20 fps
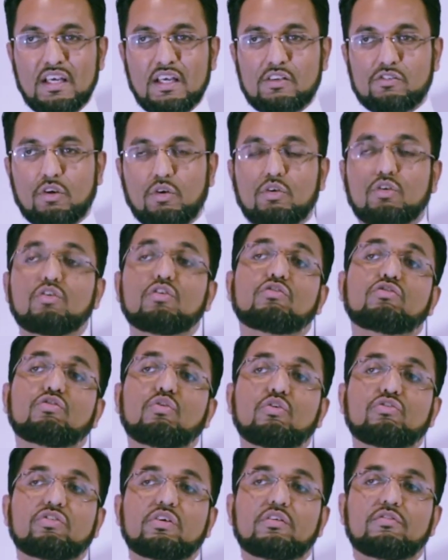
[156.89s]
So good
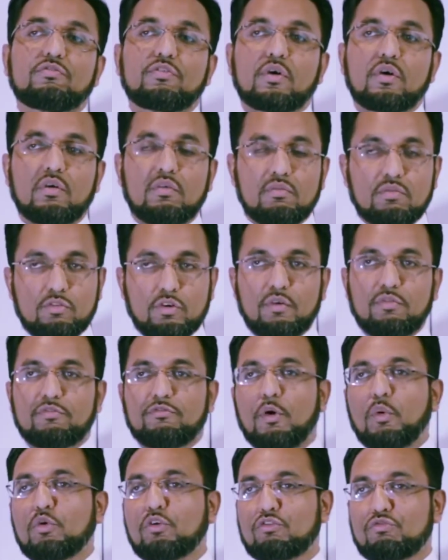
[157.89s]
sources for sort of
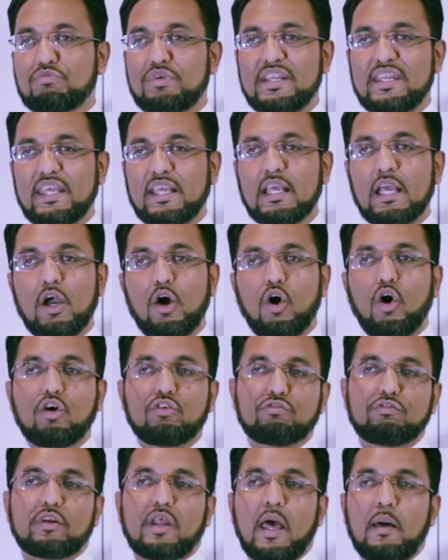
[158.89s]
focused reading,
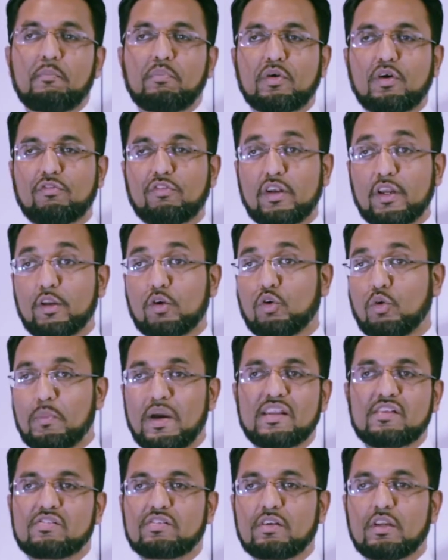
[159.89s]
Oxford Handbook of Clinical
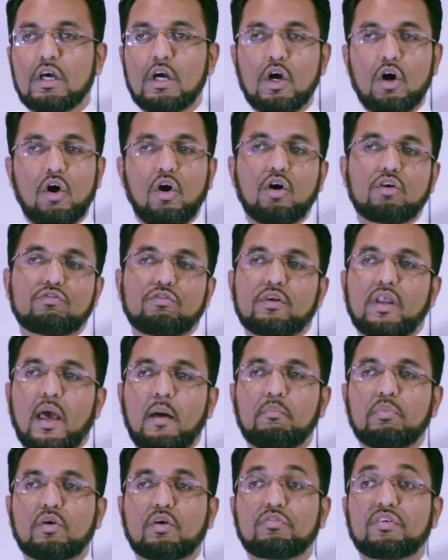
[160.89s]
Medicine, Oxford
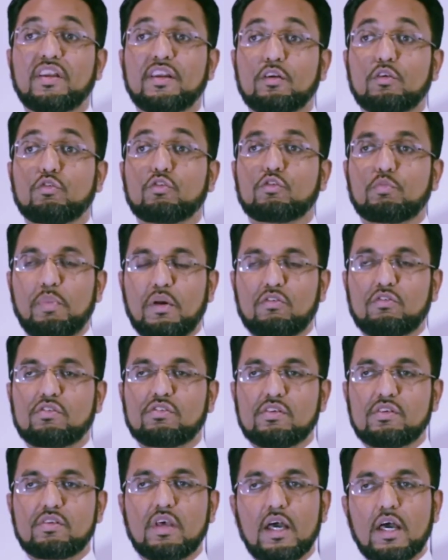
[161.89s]
Handbook of Clinical
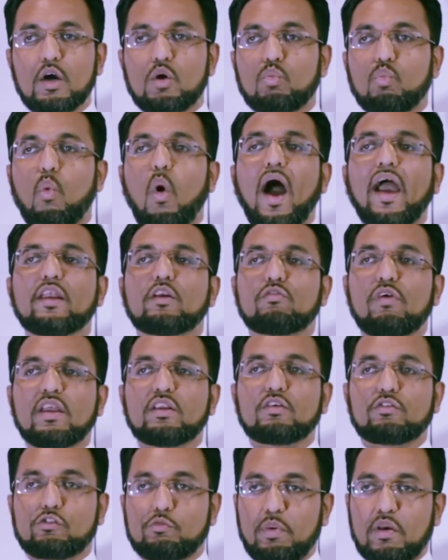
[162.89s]
Specialties, wide
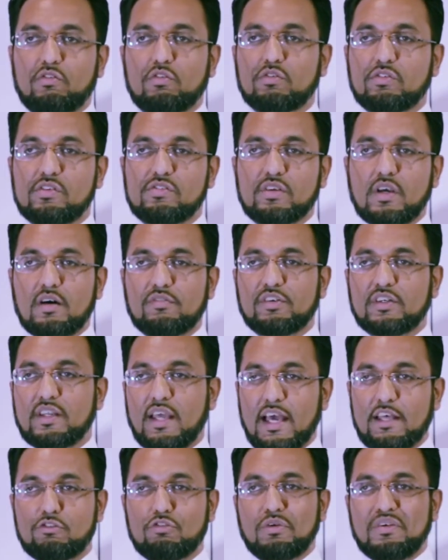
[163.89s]
range of specialties covered
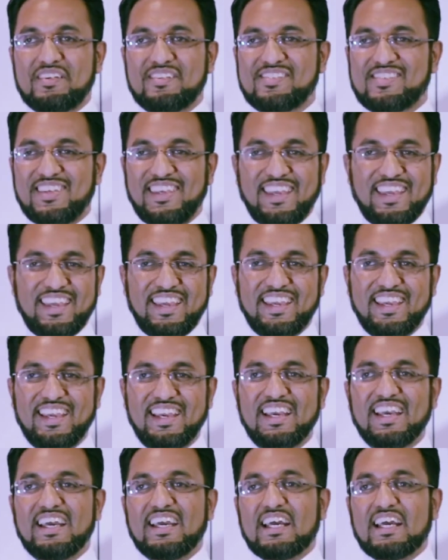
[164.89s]
as you can see here.